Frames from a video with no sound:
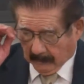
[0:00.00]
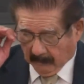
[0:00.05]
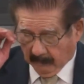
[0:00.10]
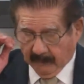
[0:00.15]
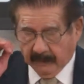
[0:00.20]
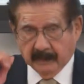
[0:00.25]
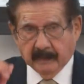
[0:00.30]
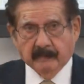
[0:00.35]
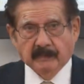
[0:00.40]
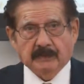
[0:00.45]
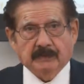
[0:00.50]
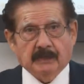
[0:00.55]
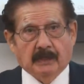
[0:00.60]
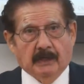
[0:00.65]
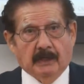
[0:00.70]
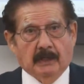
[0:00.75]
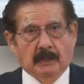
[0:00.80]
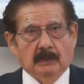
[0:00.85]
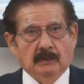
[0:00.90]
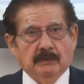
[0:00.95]
My name is
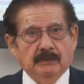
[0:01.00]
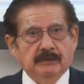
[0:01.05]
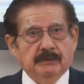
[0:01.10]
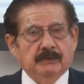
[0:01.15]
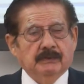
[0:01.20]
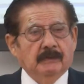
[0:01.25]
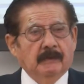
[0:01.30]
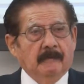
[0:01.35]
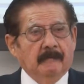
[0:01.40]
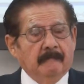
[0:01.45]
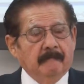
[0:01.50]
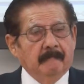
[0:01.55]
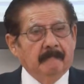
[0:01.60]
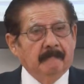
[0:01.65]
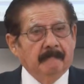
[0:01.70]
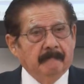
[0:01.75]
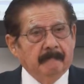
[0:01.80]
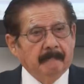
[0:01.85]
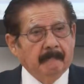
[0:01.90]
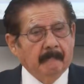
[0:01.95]
Carlos.
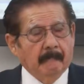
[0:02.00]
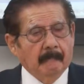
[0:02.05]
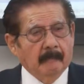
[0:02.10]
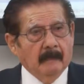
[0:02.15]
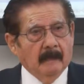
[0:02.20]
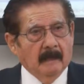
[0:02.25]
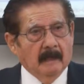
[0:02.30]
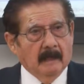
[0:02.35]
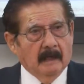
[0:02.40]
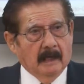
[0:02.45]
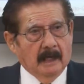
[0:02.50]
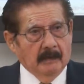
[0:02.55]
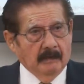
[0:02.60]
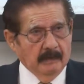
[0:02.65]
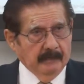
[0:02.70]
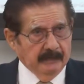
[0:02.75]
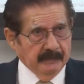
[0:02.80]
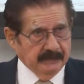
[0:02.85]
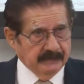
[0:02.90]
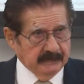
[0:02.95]
I
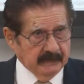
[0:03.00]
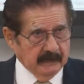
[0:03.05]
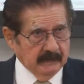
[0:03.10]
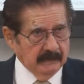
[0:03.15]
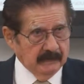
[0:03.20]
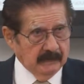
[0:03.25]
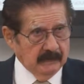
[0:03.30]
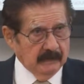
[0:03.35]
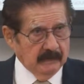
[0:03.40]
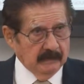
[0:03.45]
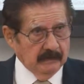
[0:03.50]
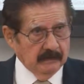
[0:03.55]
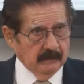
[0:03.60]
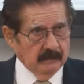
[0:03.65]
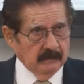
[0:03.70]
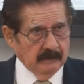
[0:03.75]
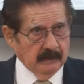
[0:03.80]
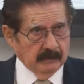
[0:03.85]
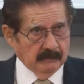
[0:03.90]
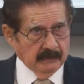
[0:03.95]
represent
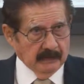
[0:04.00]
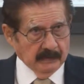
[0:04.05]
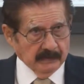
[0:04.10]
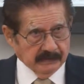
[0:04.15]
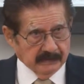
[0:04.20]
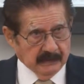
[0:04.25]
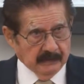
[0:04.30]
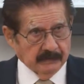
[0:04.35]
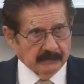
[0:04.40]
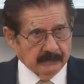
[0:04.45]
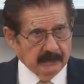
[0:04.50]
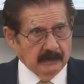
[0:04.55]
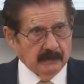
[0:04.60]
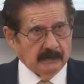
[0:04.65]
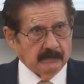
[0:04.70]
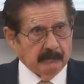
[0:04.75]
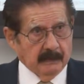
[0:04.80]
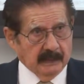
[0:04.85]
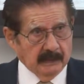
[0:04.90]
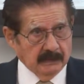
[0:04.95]
the Greater San Jose
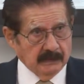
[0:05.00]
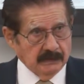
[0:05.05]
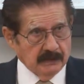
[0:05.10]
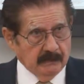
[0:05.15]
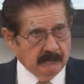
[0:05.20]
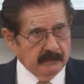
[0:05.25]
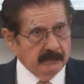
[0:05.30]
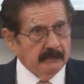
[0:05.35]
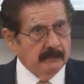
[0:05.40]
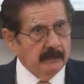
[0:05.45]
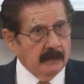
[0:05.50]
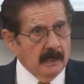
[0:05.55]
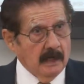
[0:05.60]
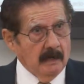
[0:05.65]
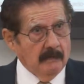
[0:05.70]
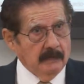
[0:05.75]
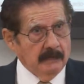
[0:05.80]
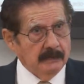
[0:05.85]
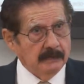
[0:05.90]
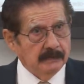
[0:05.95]
Hispanic Chamber of
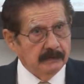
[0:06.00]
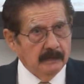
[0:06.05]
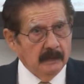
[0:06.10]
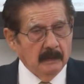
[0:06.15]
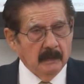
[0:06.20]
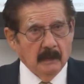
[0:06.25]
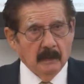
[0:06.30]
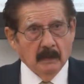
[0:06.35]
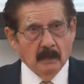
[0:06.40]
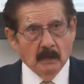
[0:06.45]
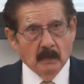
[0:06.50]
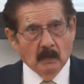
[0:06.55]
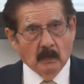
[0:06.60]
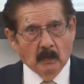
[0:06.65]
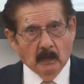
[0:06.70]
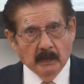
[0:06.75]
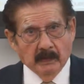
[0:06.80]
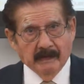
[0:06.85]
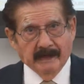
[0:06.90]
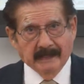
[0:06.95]
Commerce.
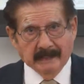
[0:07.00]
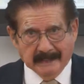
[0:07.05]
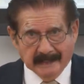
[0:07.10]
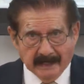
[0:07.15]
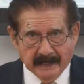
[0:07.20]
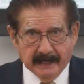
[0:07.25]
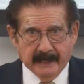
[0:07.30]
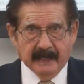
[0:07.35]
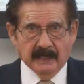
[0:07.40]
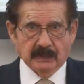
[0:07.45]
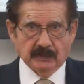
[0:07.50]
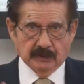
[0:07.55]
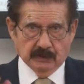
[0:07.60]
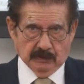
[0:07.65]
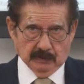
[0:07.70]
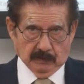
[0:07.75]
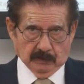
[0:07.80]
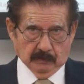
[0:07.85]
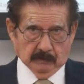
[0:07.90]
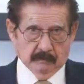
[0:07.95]
We're a
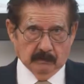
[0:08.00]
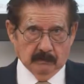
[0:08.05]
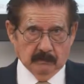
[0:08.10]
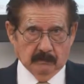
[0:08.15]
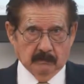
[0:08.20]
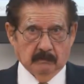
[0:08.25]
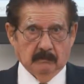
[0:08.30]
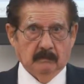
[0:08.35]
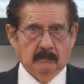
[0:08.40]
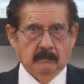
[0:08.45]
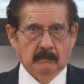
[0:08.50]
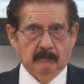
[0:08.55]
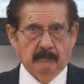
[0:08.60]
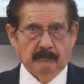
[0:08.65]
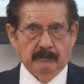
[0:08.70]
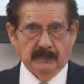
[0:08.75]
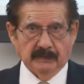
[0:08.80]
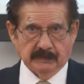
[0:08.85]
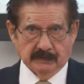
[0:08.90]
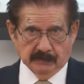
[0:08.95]
national
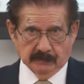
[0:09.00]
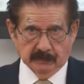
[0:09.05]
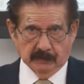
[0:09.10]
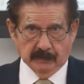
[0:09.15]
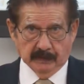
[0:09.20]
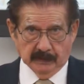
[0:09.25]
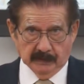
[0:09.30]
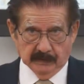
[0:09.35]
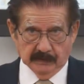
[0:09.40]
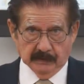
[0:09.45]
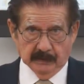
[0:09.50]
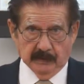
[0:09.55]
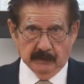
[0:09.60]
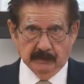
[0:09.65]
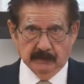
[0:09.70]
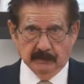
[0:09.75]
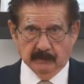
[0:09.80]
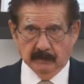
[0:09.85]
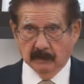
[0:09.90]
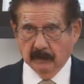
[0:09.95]
business
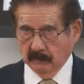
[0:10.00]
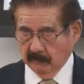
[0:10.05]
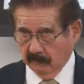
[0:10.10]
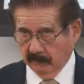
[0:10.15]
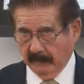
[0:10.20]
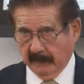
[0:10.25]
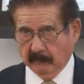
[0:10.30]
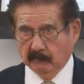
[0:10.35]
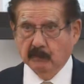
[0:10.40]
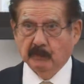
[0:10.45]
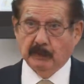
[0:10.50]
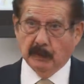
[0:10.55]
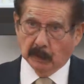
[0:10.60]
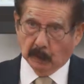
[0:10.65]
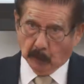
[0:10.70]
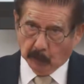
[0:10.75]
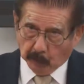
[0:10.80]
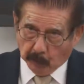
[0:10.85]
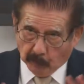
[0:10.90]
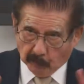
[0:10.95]
organization. In fact, we're a
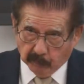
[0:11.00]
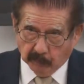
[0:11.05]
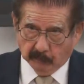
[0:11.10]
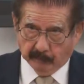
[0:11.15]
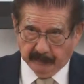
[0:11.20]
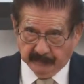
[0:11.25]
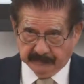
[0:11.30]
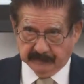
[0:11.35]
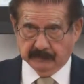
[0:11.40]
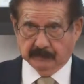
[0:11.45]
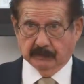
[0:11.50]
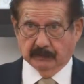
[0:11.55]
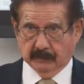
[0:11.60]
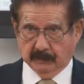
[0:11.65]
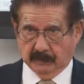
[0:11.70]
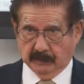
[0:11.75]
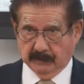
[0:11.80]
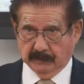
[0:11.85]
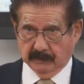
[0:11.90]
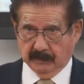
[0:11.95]
global business
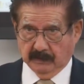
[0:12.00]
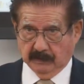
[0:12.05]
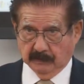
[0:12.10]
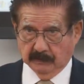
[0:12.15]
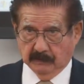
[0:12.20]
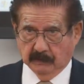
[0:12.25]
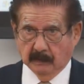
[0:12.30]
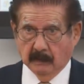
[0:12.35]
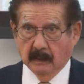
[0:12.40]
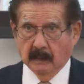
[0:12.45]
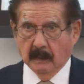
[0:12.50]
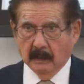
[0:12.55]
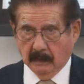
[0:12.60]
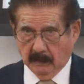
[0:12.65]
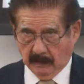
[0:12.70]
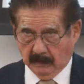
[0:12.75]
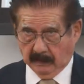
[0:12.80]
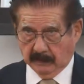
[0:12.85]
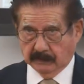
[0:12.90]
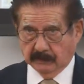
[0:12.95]
organization
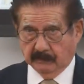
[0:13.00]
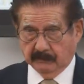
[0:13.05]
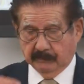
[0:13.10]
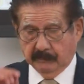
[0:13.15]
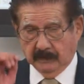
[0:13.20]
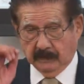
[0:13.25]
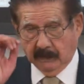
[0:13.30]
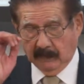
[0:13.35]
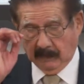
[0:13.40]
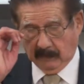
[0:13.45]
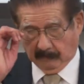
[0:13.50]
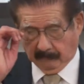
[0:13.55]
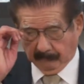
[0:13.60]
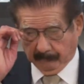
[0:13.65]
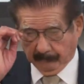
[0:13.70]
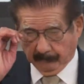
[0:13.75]
as of today.